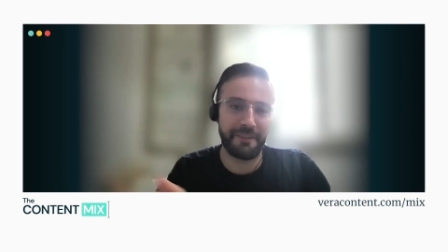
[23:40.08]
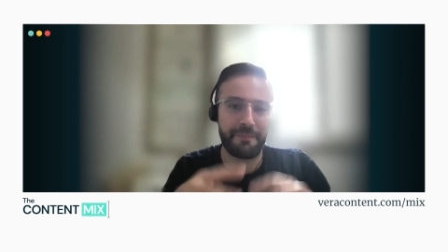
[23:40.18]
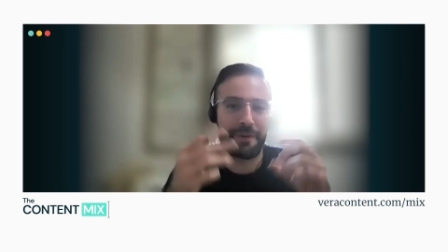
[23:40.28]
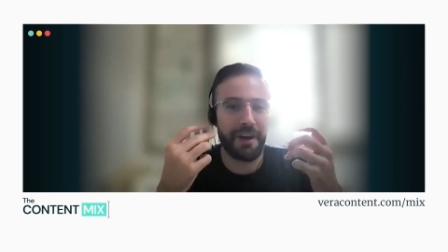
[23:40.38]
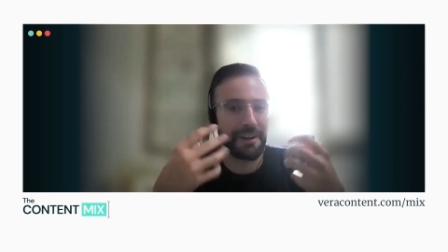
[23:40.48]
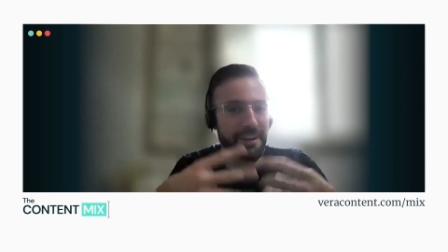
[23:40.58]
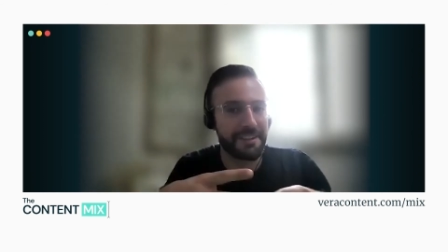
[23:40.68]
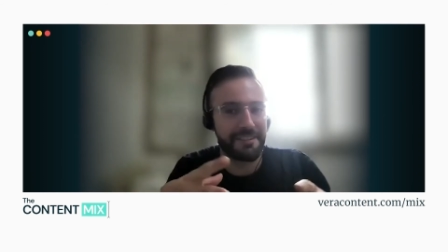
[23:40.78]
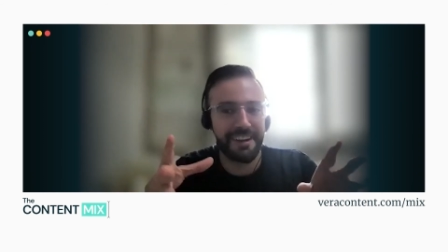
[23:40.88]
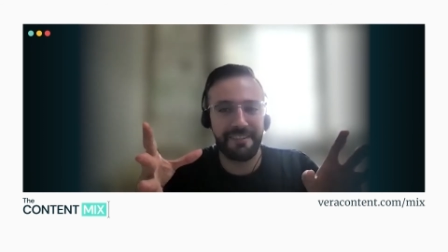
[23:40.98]

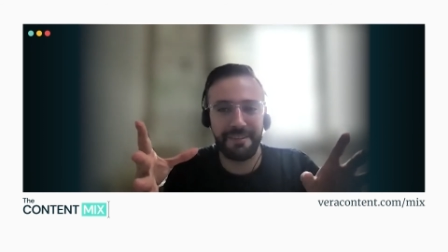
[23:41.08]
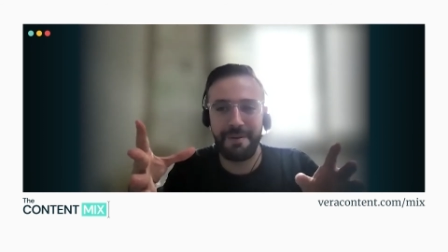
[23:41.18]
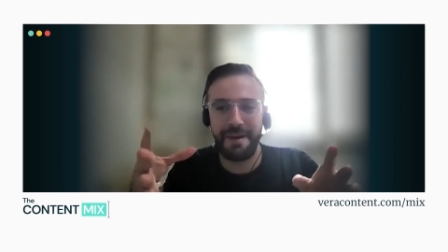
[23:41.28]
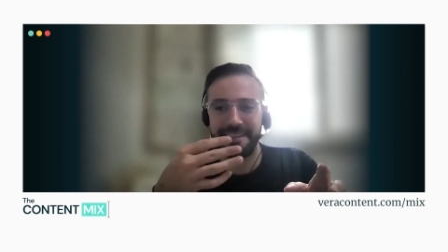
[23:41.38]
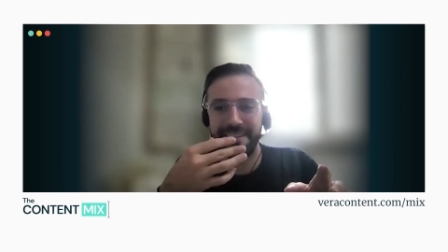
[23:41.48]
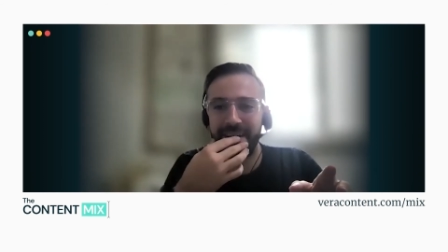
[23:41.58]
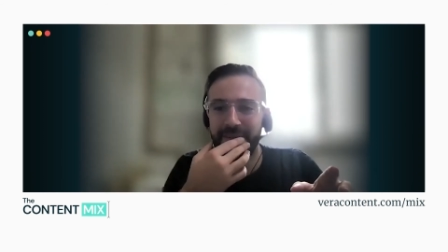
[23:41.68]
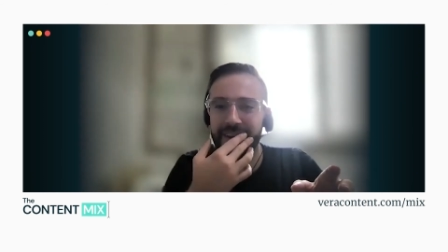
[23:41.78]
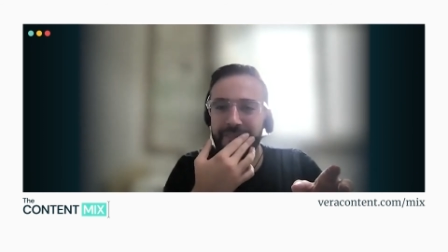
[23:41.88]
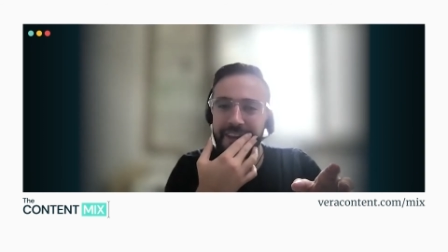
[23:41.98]
product, right, of the
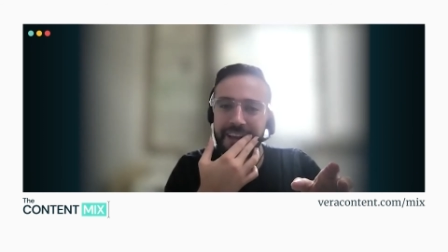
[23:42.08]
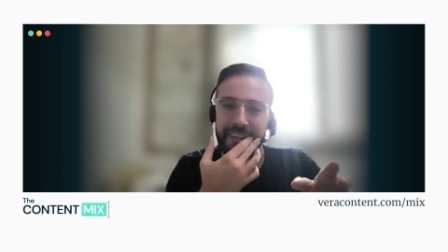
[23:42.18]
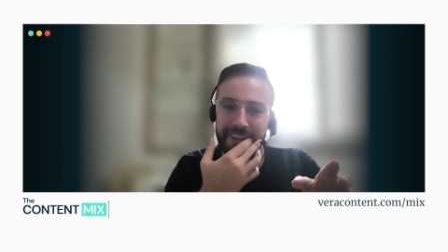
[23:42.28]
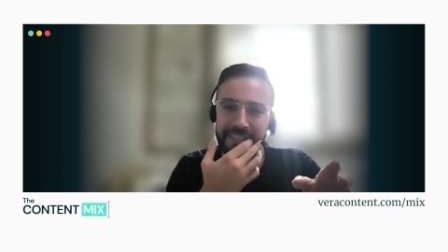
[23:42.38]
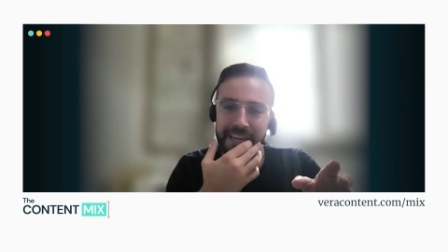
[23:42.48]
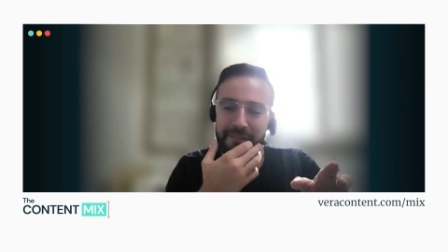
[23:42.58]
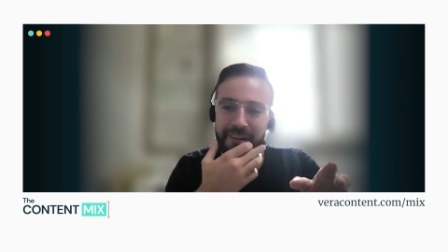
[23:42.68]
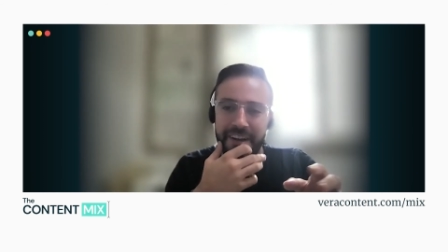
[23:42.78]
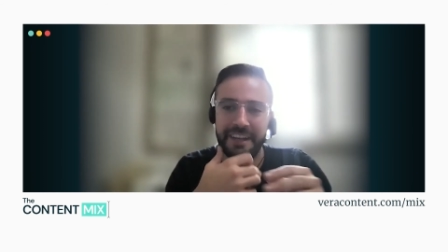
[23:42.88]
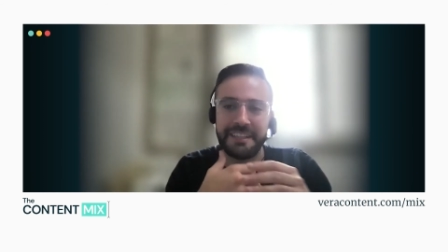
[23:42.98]
pandemic, we had a lot of time in
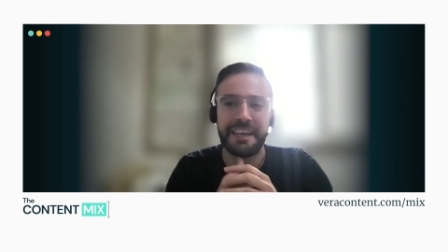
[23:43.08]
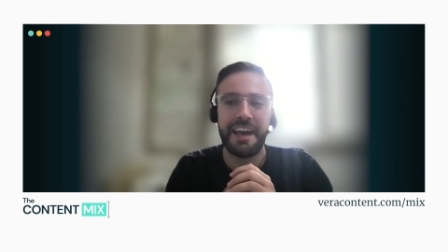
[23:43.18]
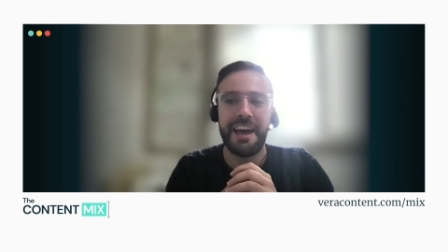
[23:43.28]
our hands.